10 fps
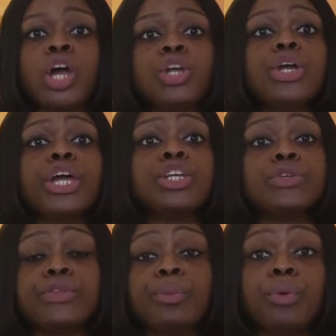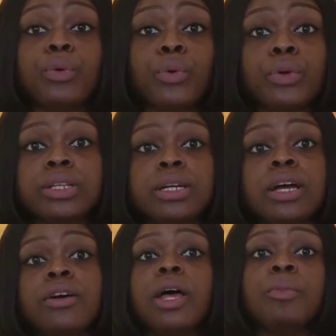You can use the pool
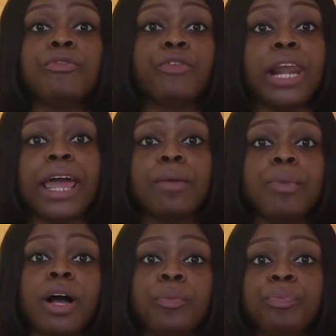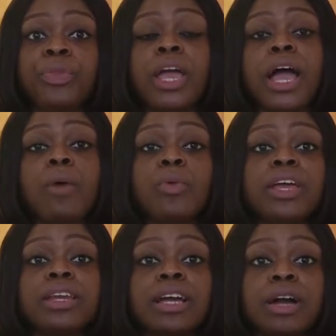for labour, and we
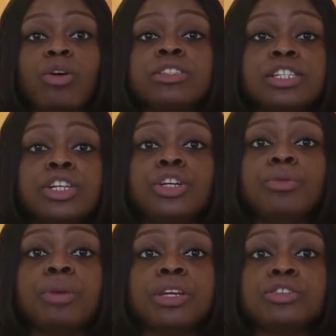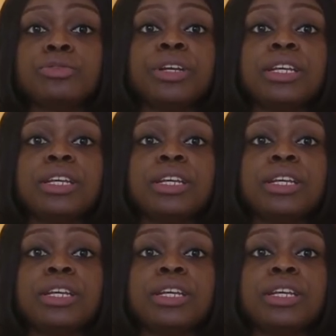can continue monitoring